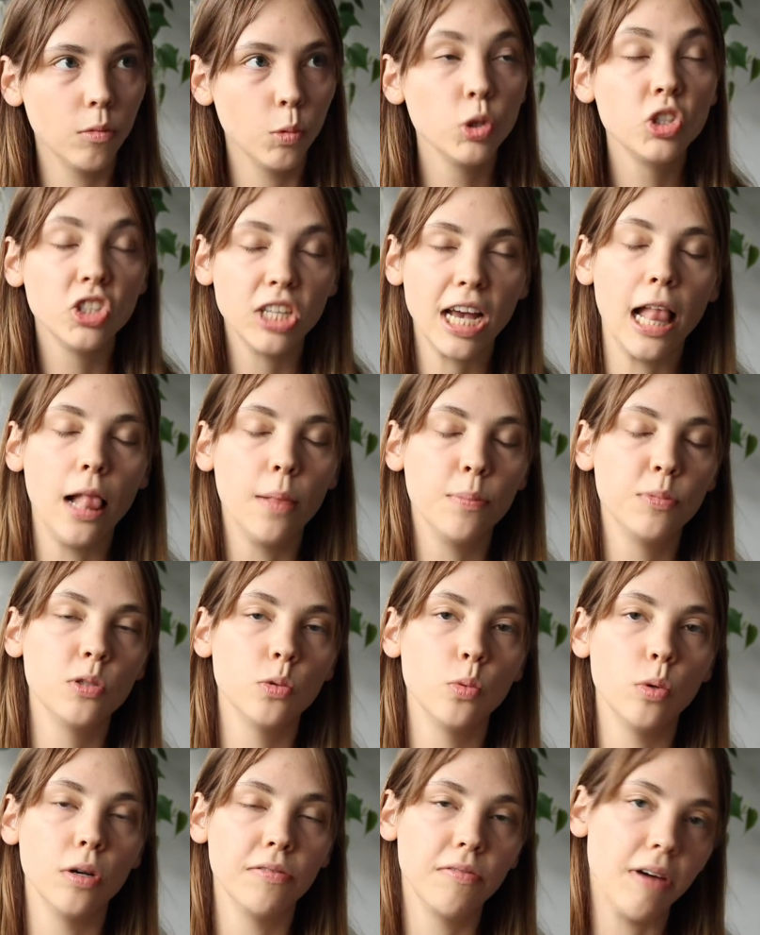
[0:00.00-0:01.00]
which
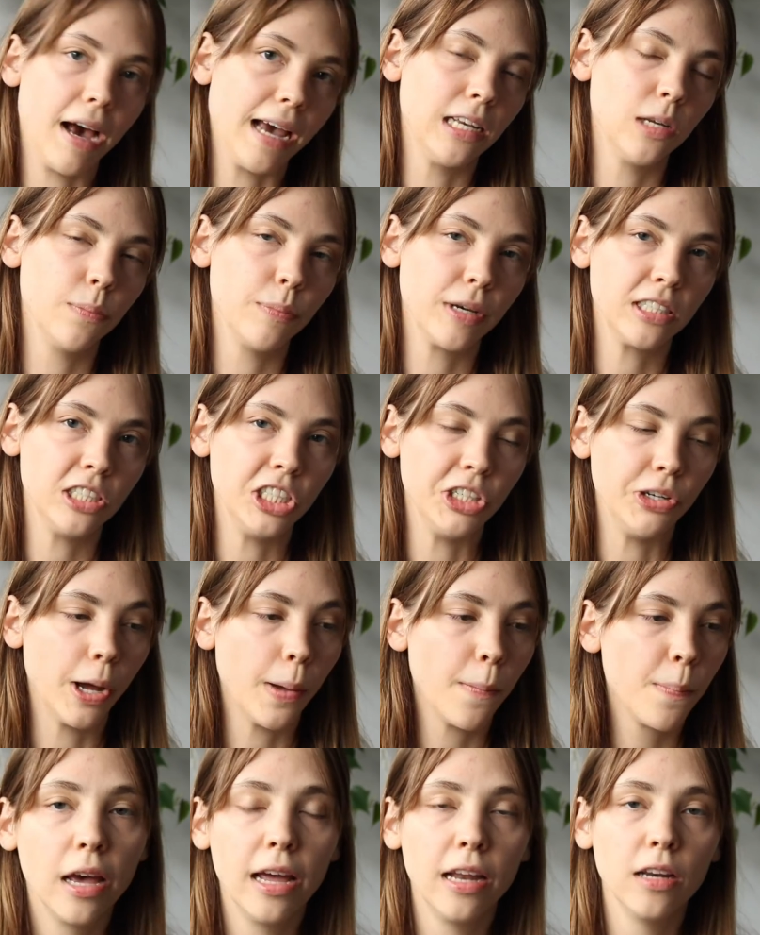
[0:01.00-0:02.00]
helps with fighting bacteria,
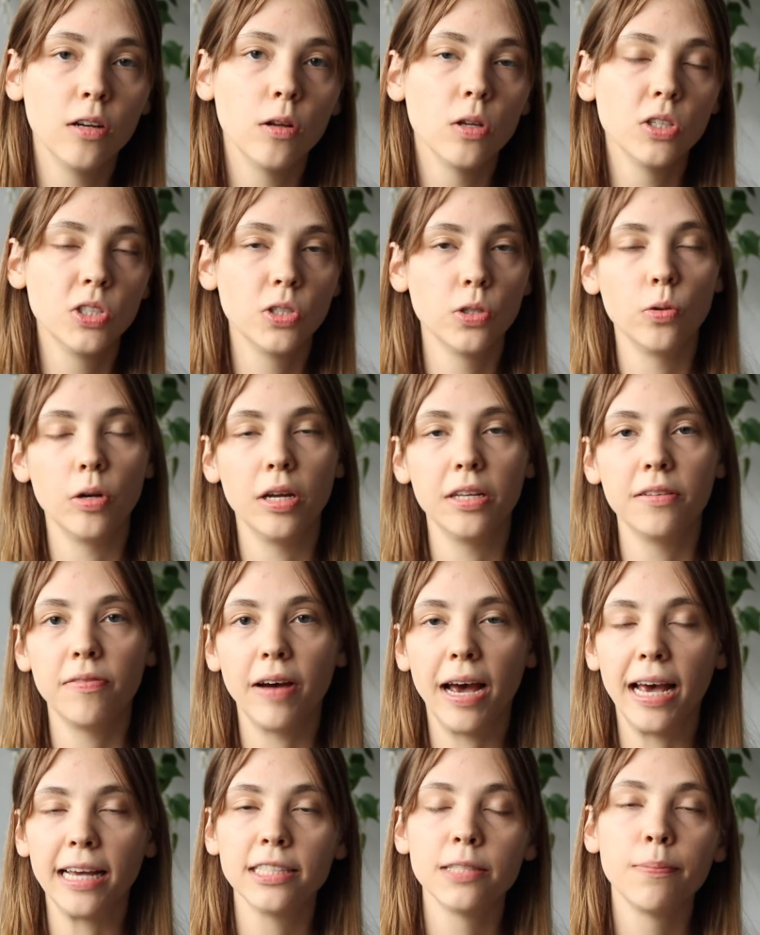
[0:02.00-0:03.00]
and also it
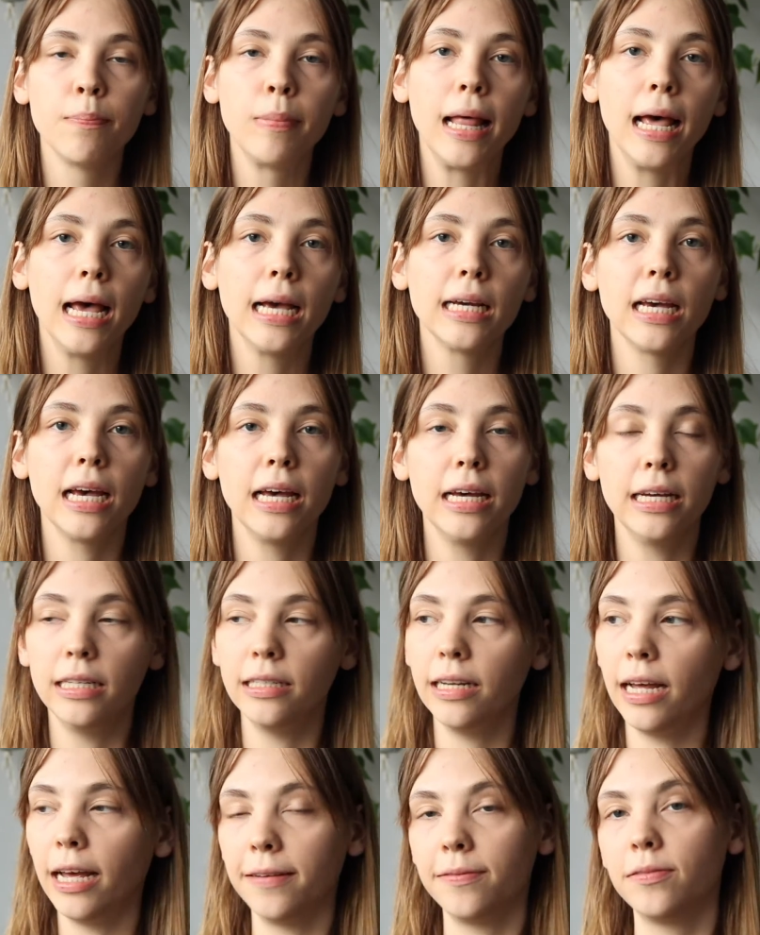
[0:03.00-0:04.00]
fights plaque
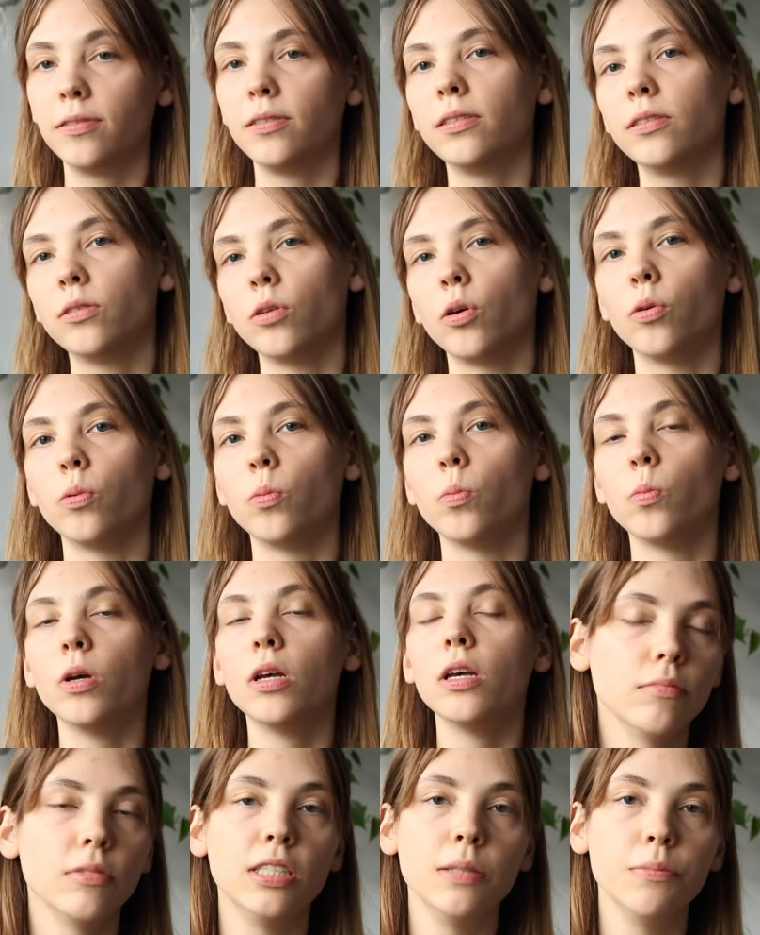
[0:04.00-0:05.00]
and has some
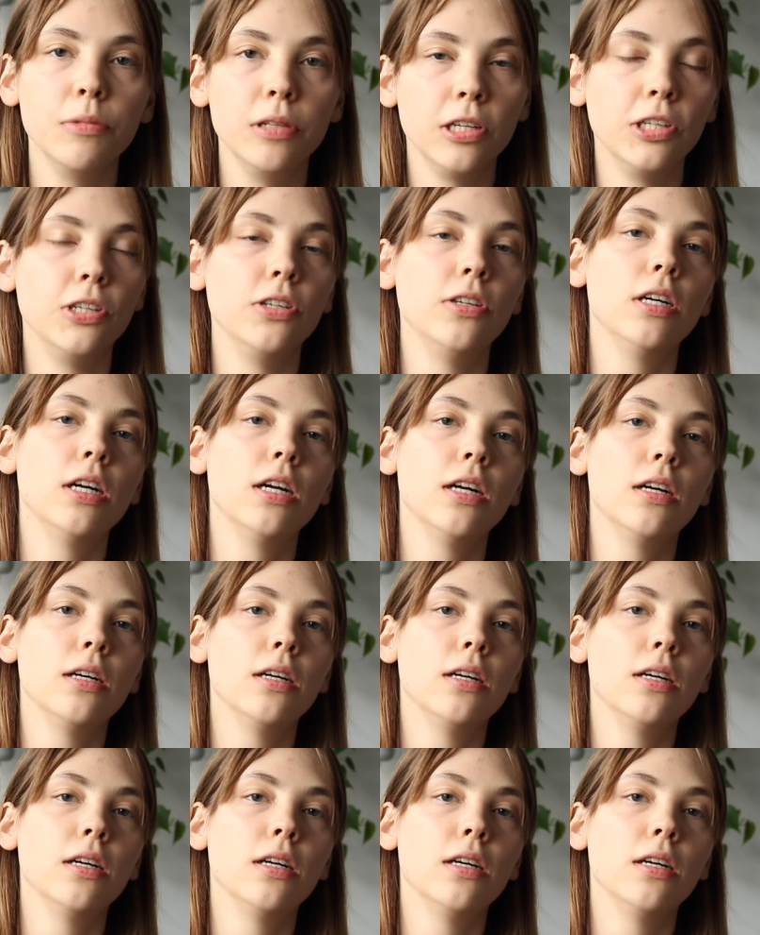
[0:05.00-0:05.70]
similar